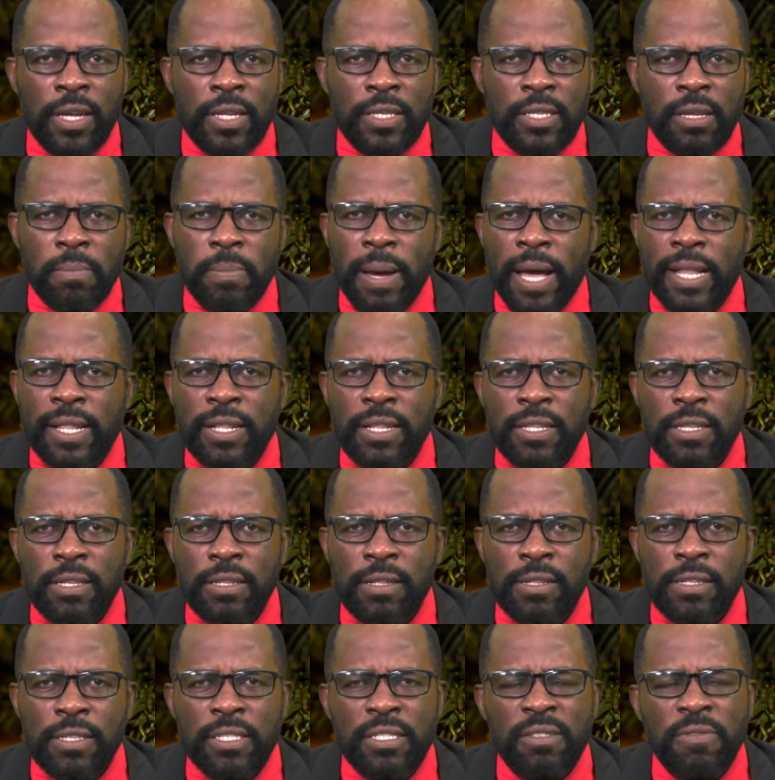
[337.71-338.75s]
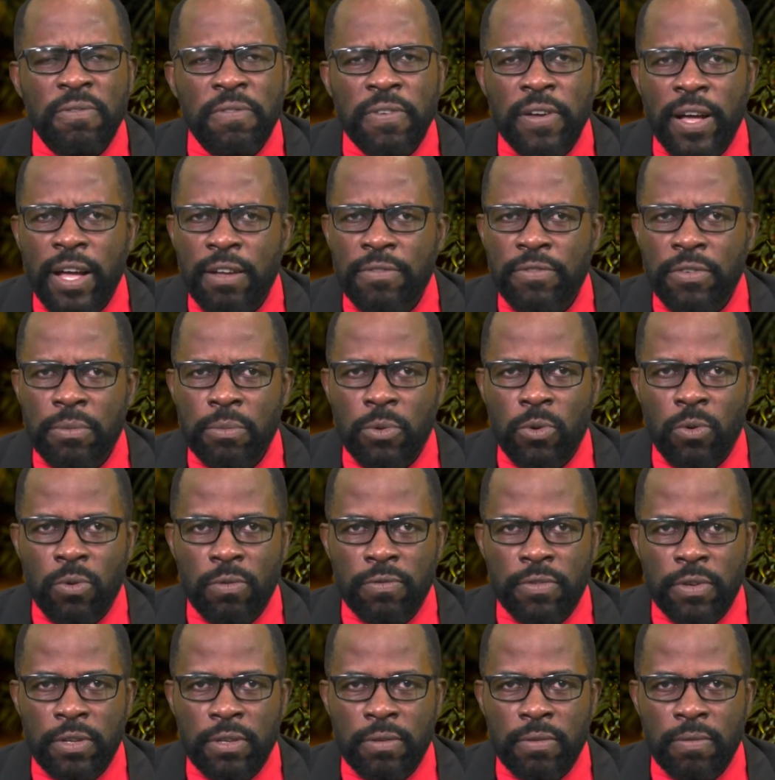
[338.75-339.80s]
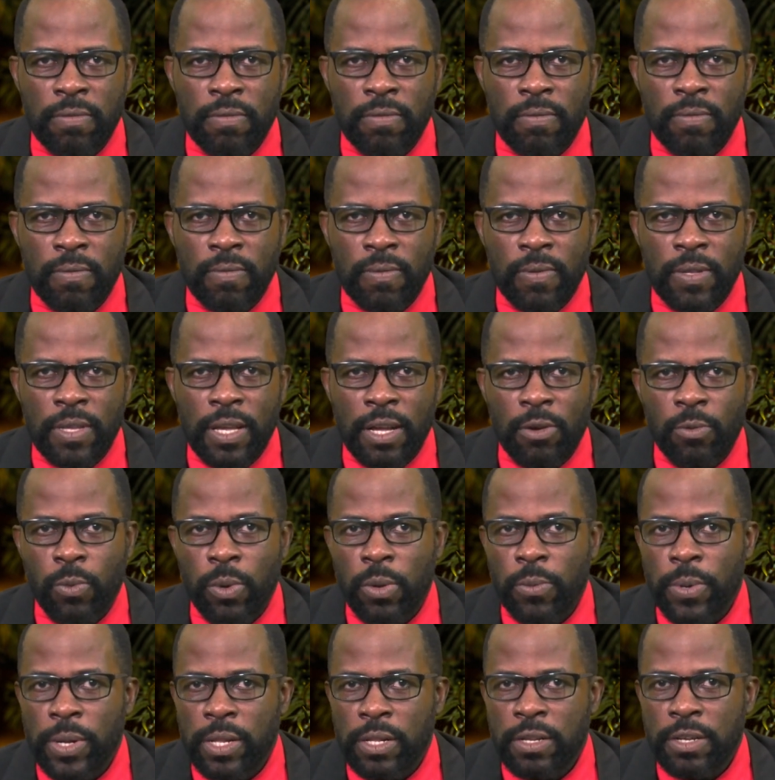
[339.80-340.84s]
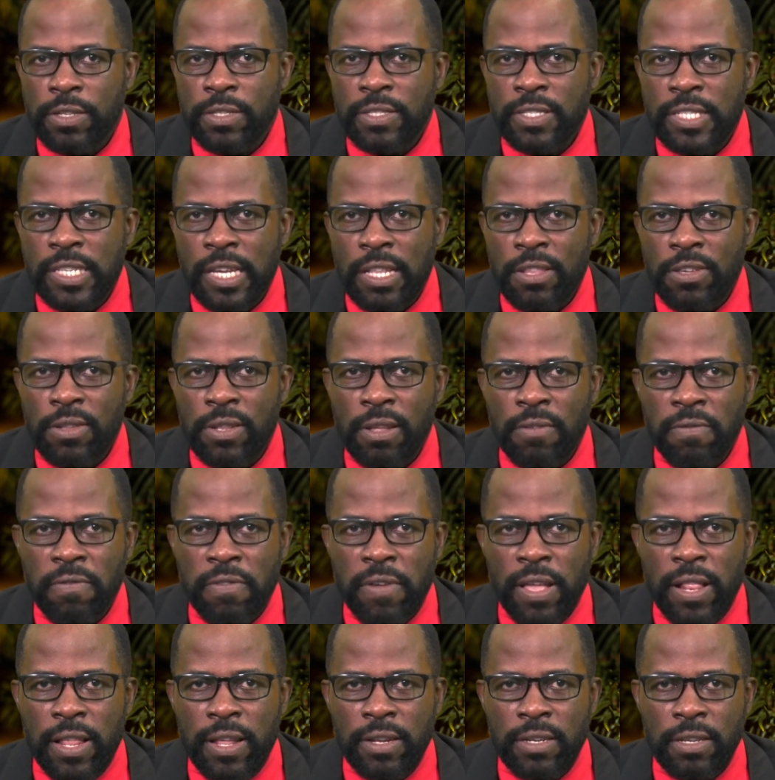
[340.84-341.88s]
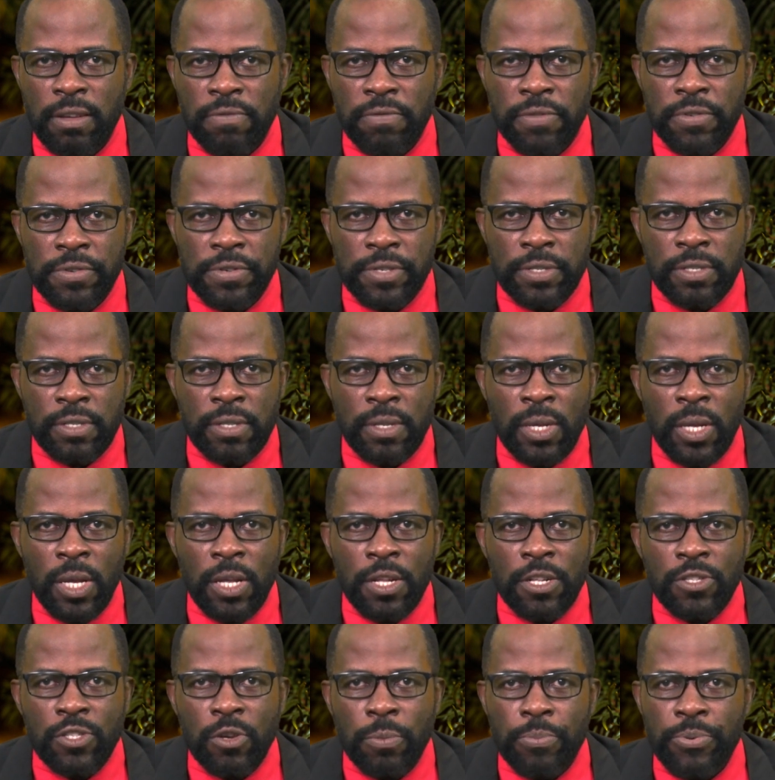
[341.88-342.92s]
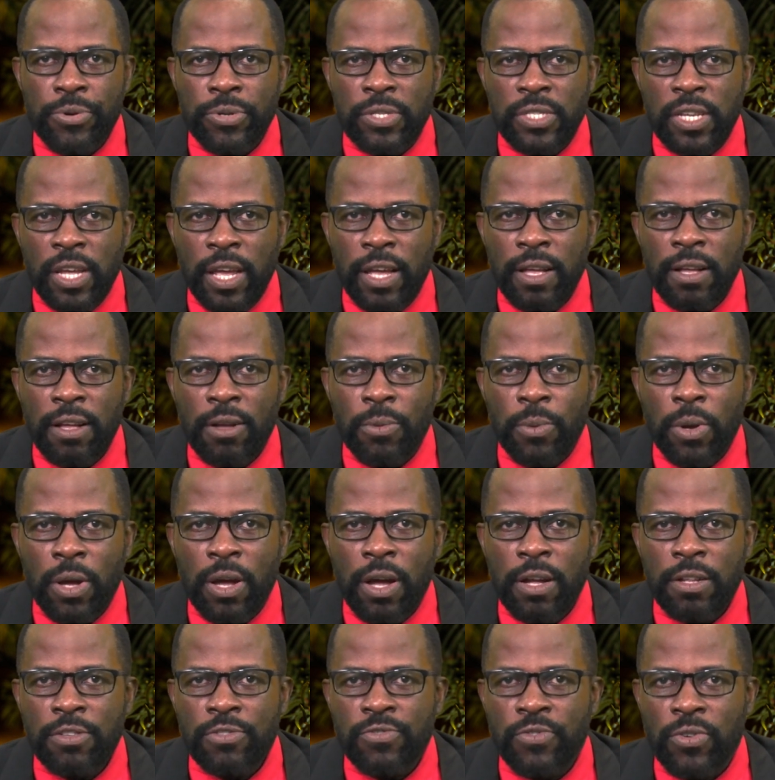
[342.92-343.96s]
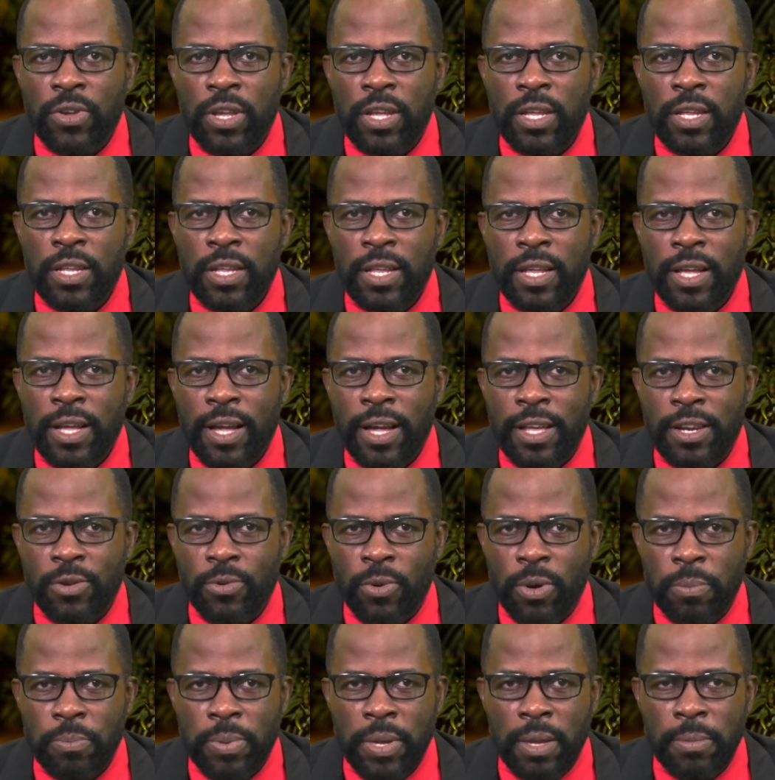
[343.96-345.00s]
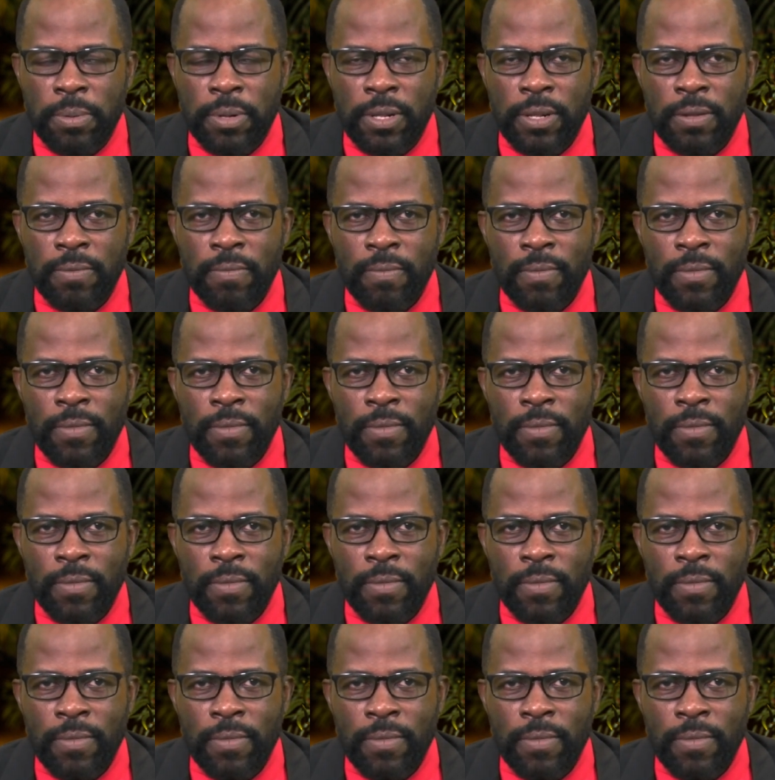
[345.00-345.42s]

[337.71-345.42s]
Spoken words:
The battle is far from over, and we will continue the valiant effort to protect our country and our people.